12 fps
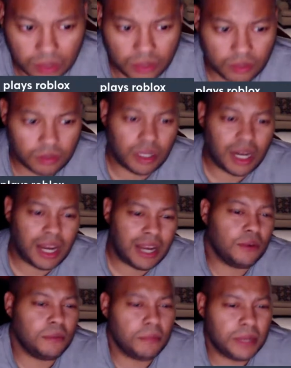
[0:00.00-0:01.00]

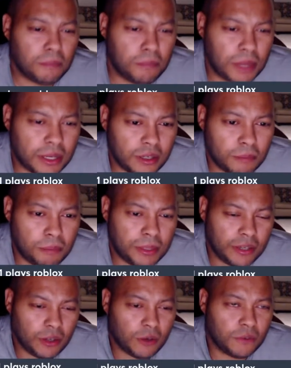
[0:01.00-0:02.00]
Garai would be a better
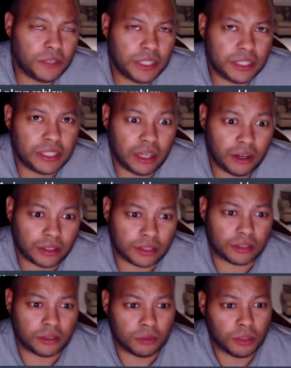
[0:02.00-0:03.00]
POV
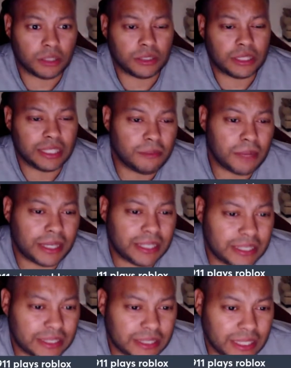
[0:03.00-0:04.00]
character. Well, the thing about it
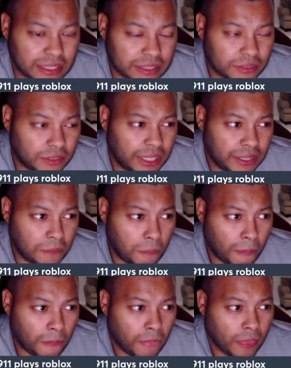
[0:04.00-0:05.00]
is this, right?
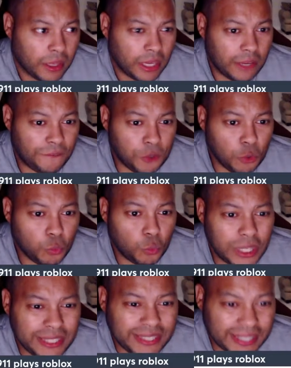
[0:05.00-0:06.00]
If you
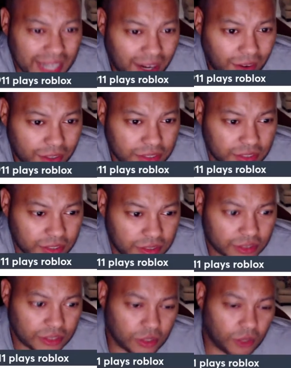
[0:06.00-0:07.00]
win the
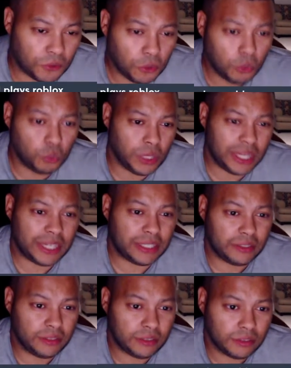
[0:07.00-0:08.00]
character, so if you
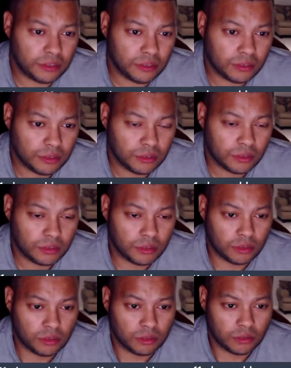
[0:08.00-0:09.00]
win
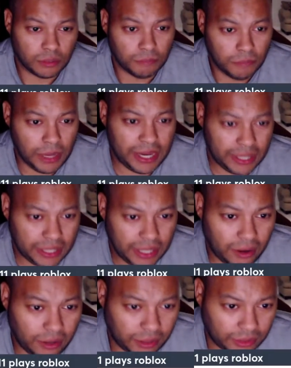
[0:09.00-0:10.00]
the main
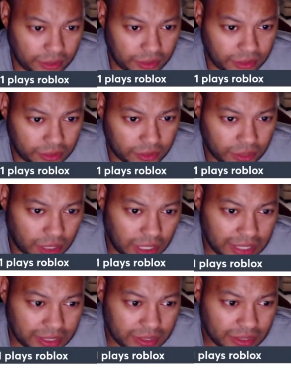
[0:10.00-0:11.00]
character, right?